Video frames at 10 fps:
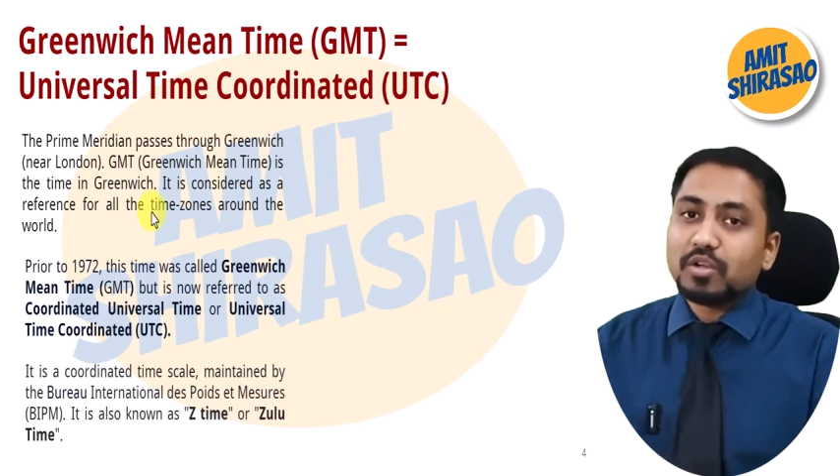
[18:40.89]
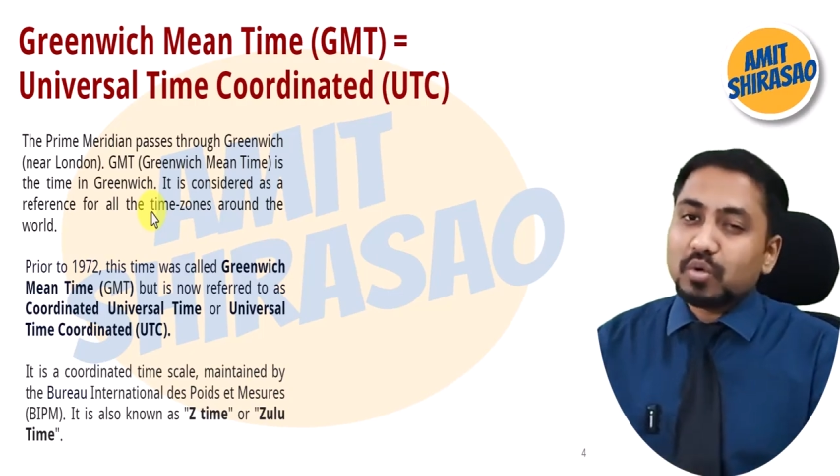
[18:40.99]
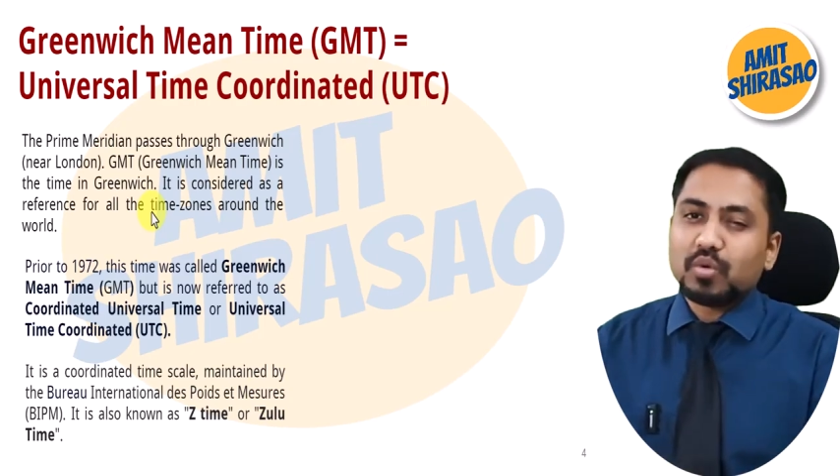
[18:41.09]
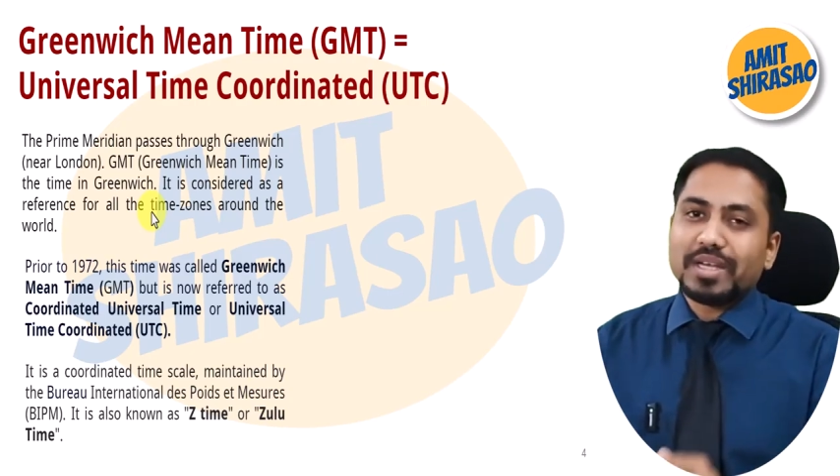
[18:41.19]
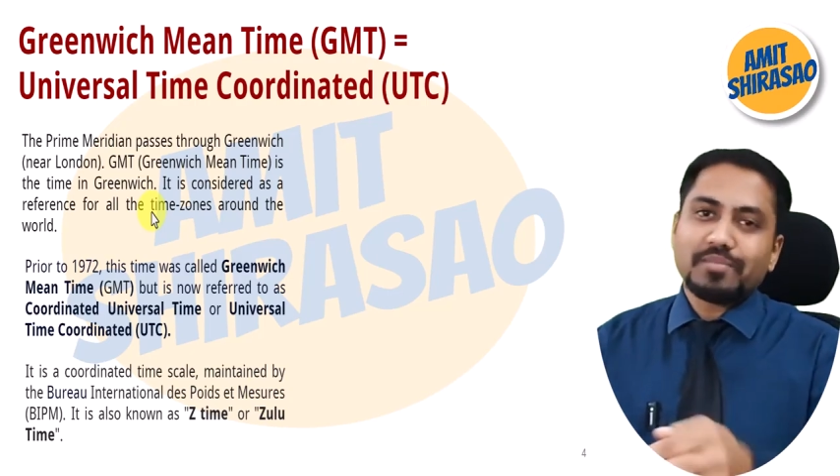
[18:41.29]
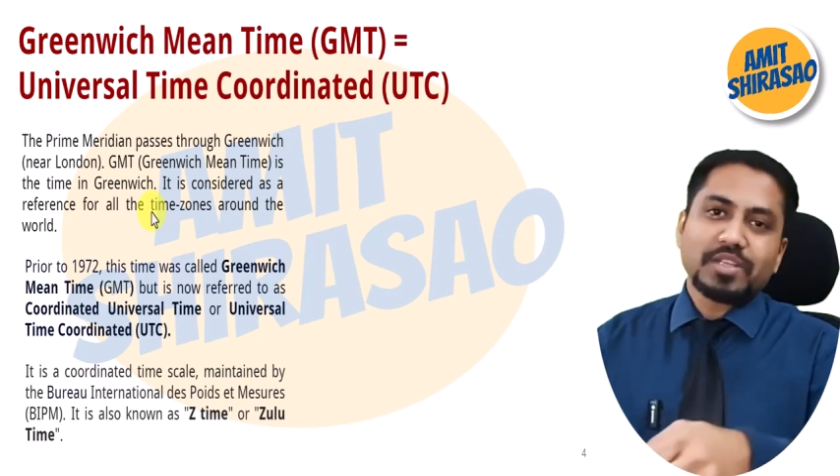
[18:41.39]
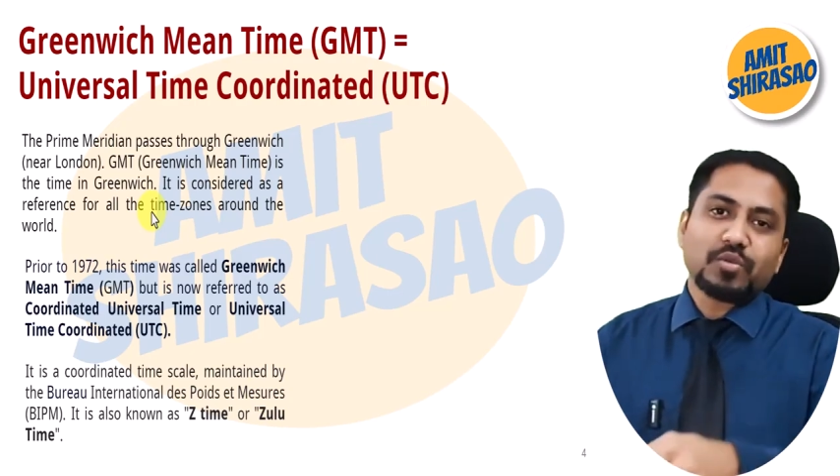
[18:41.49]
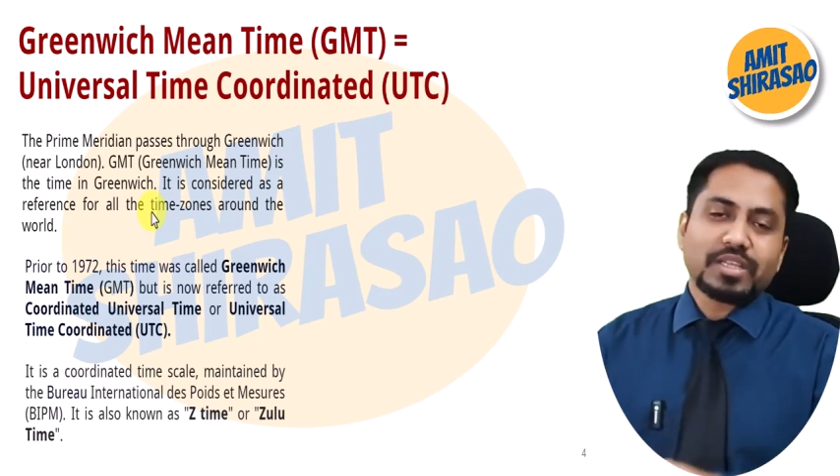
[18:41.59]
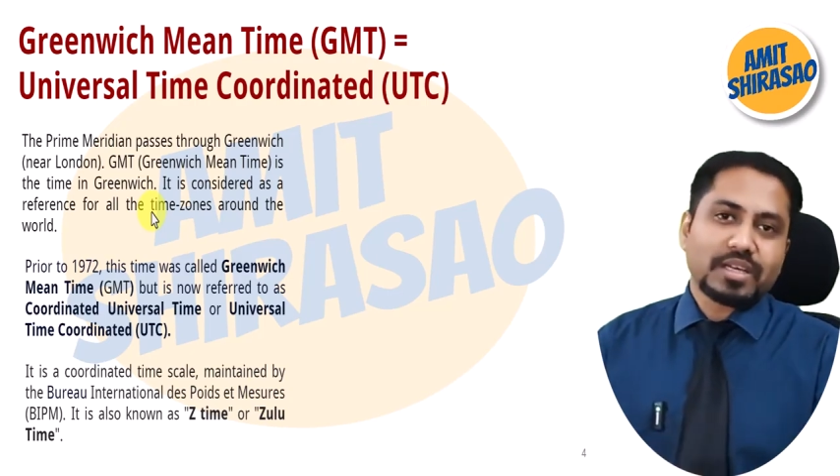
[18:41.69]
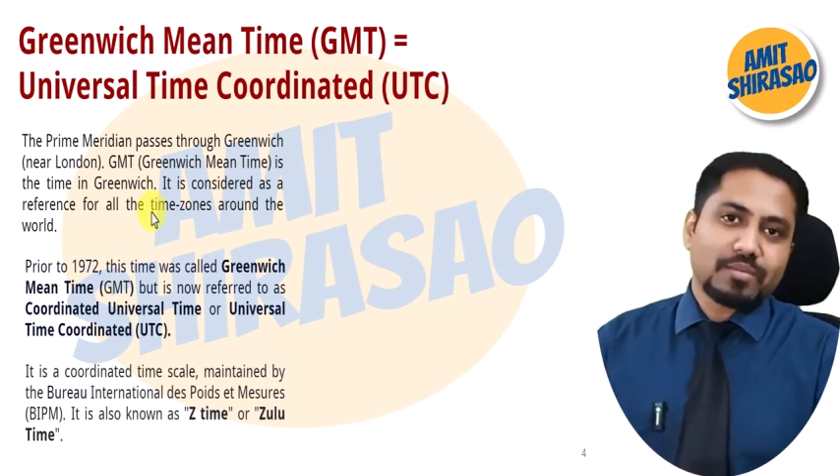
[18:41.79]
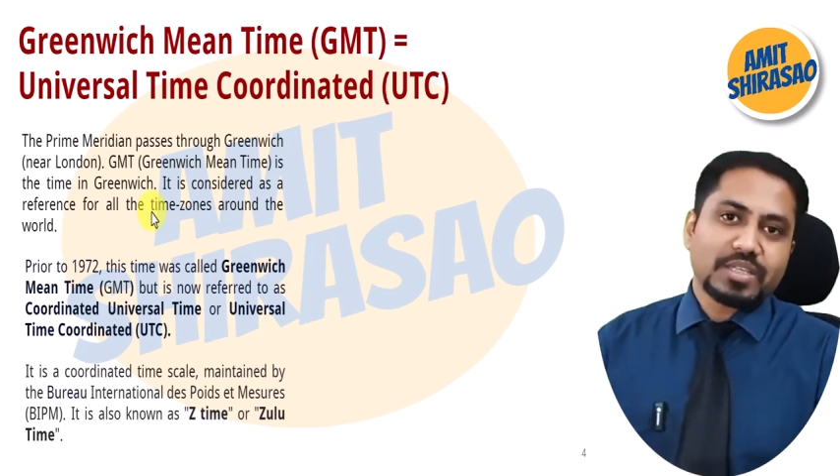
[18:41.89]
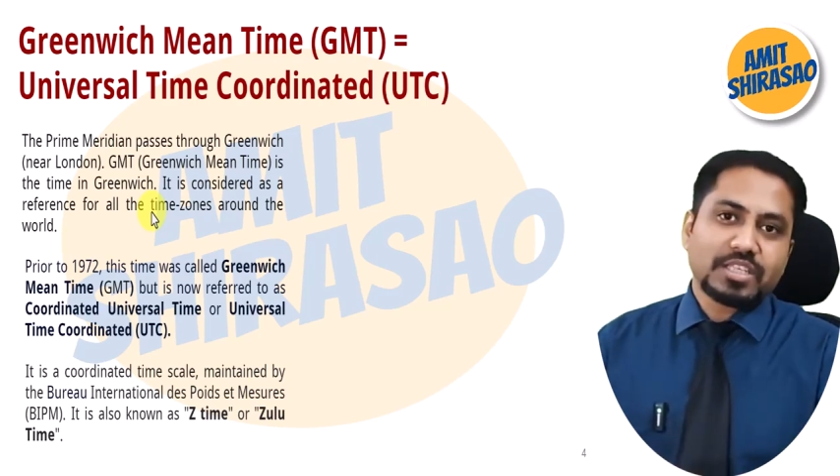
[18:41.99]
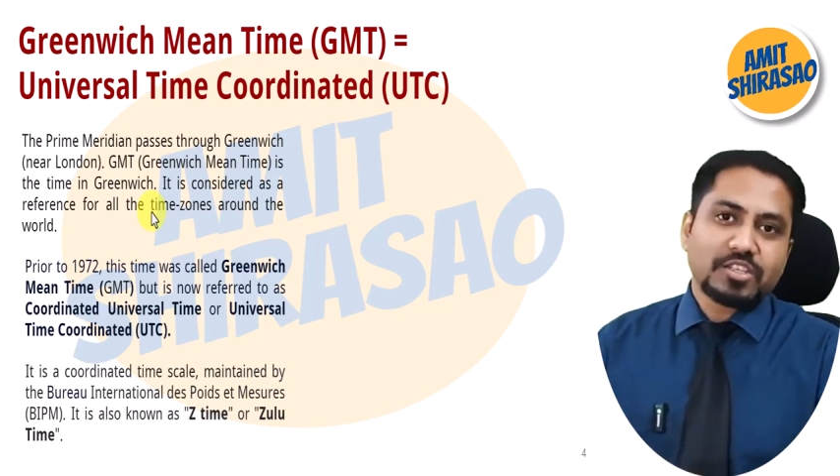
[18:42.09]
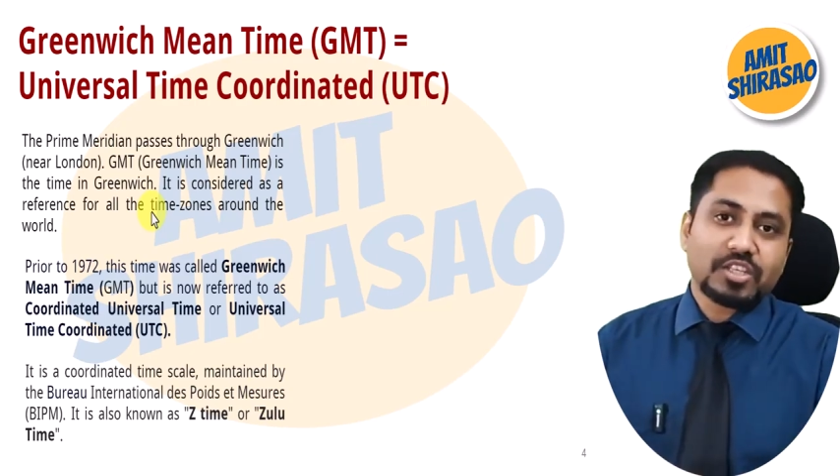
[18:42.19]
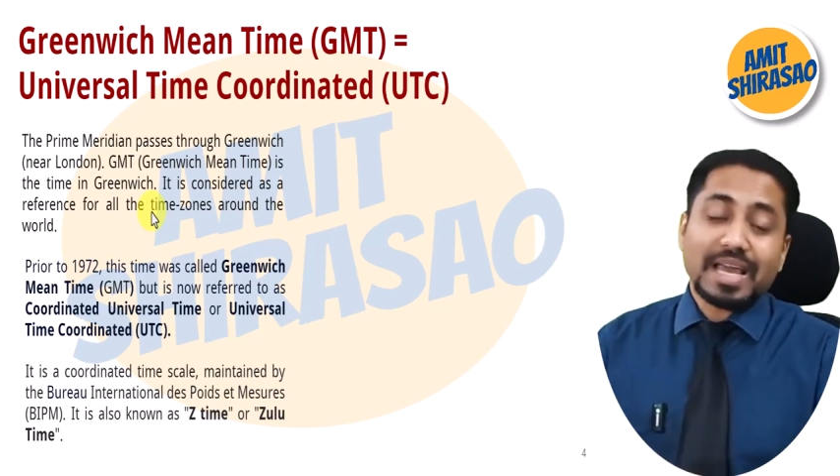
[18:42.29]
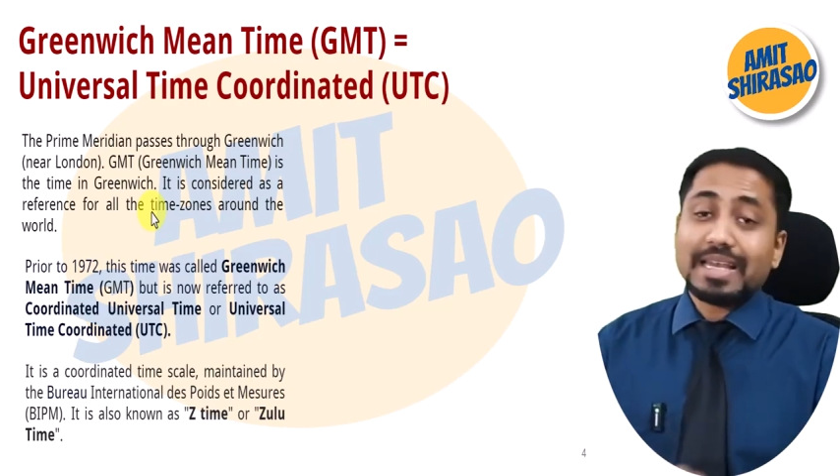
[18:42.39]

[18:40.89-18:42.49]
do let me know in the comment section.